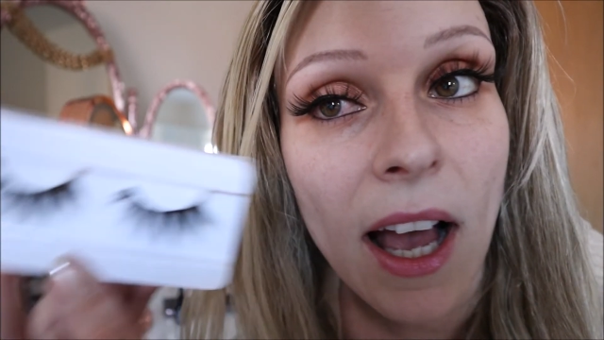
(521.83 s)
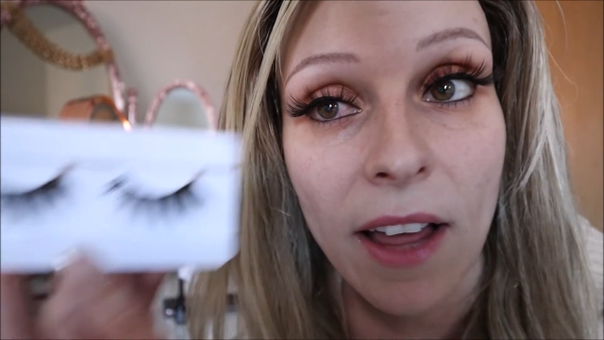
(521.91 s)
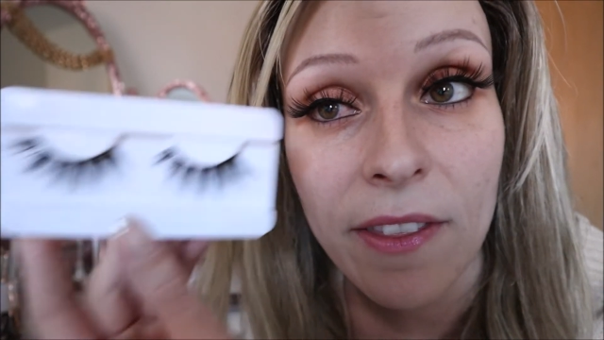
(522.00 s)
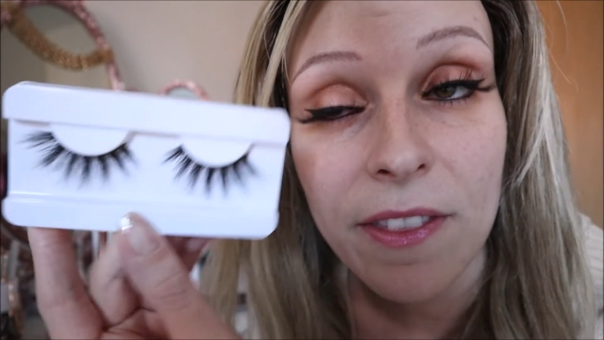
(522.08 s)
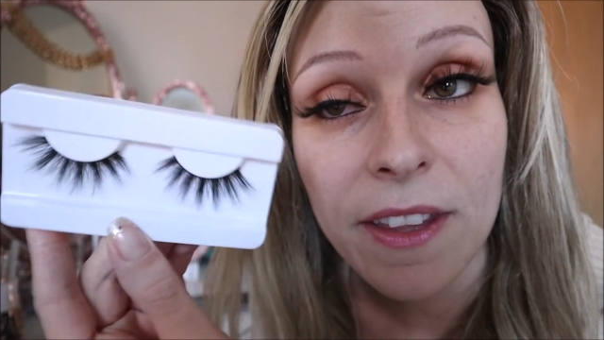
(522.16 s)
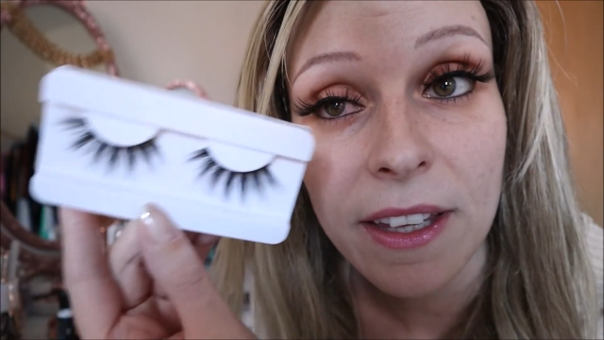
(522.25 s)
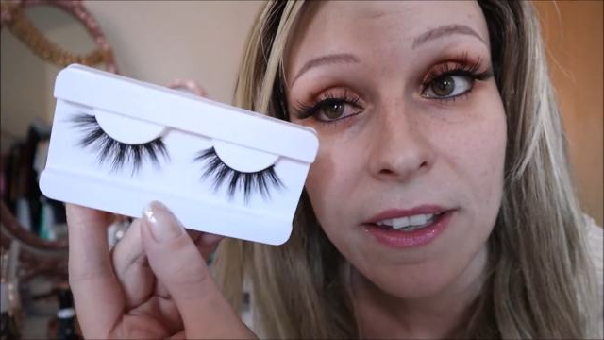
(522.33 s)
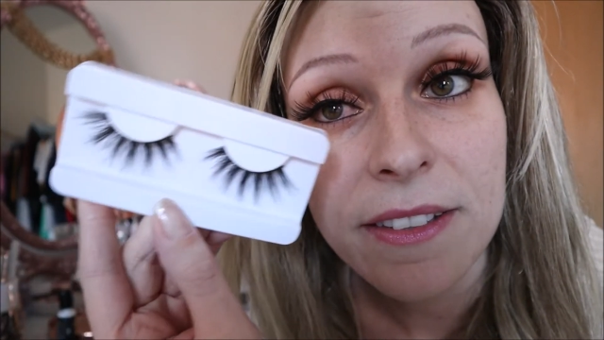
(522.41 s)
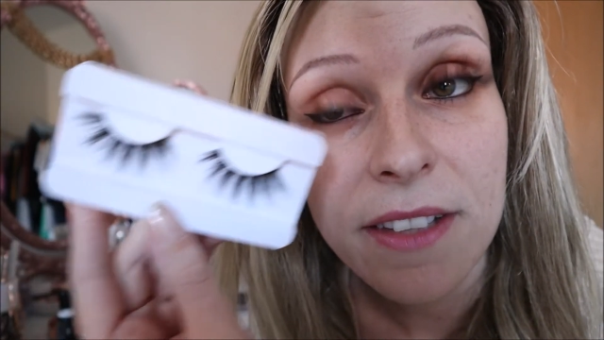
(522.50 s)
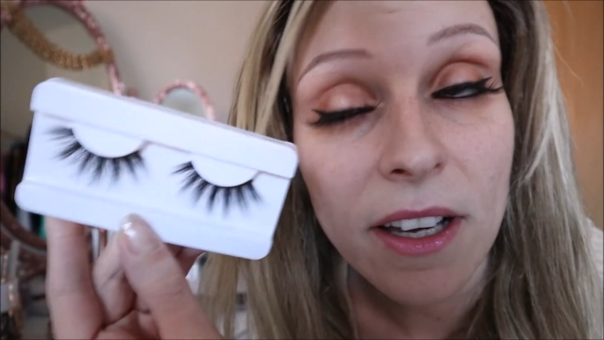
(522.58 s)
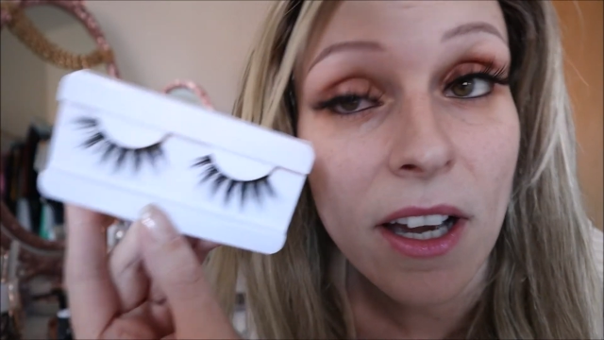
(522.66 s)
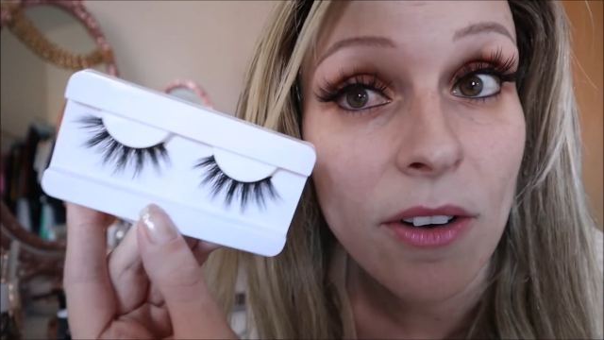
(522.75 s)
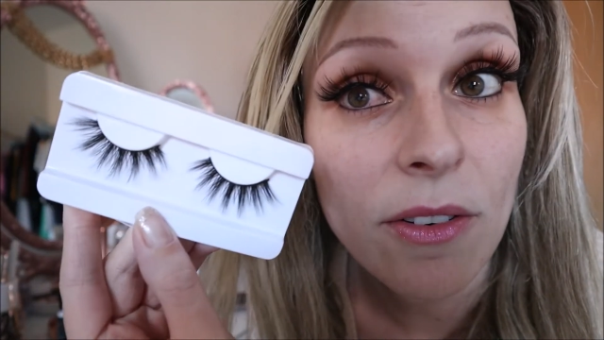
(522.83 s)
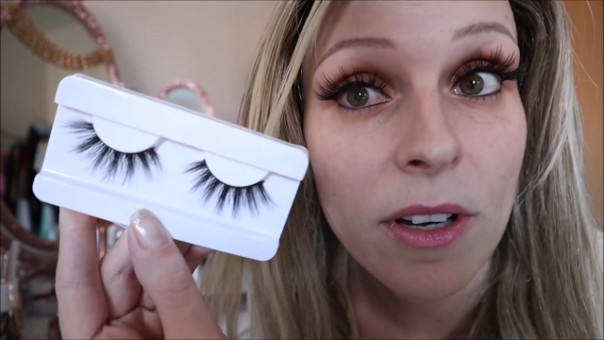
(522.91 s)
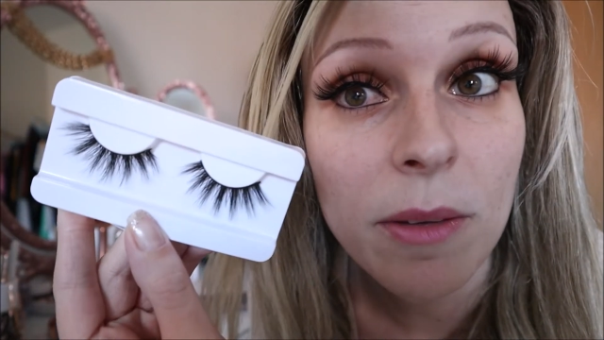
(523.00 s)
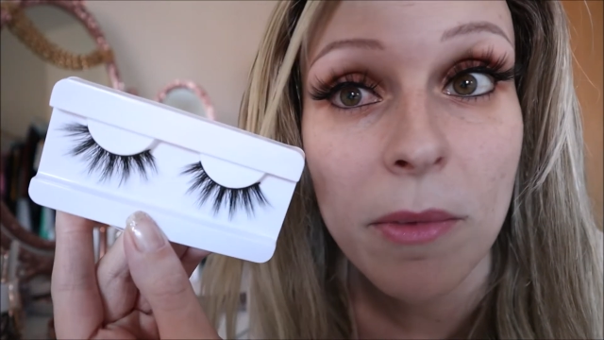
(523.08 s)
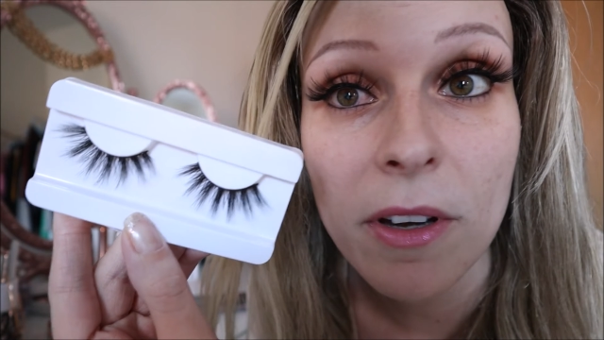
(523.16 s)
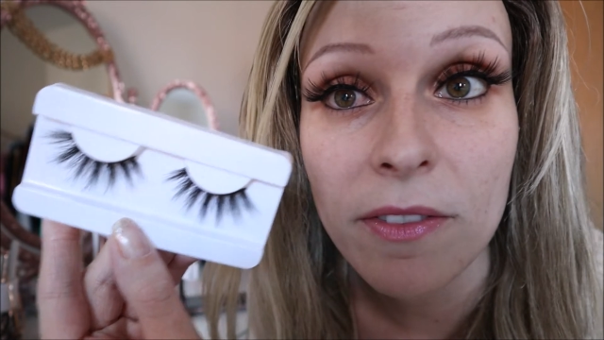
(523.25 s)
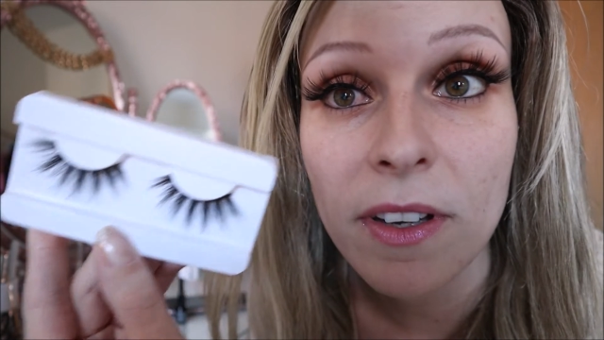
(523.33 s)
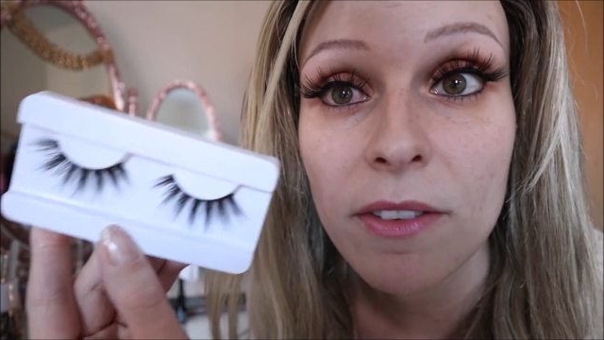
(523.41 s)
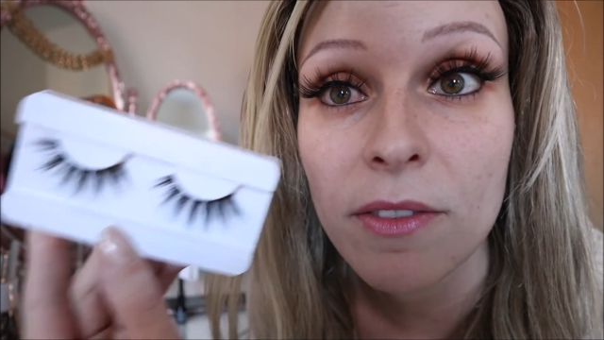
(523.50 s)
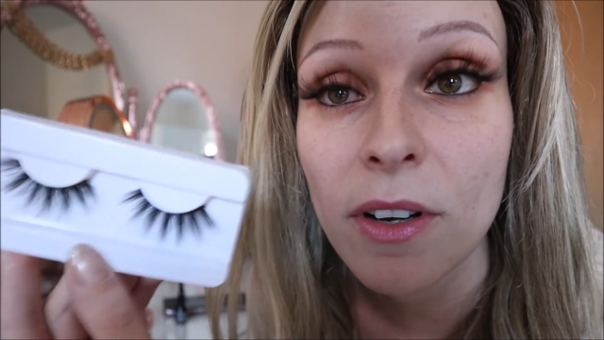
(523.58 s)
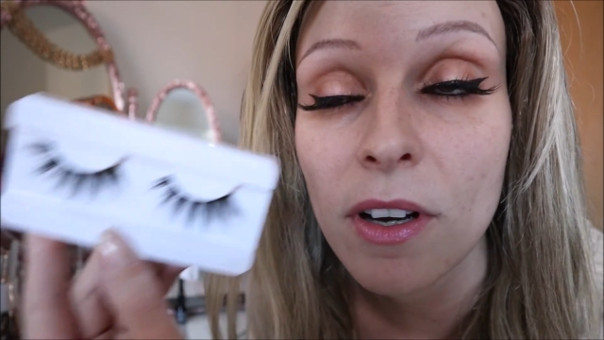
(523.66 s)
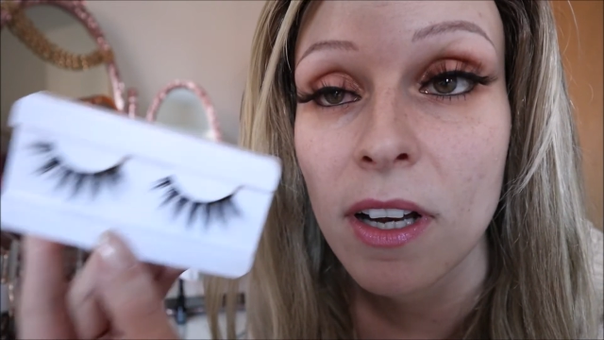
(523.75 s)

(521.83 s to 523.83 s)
and these are currently my favourite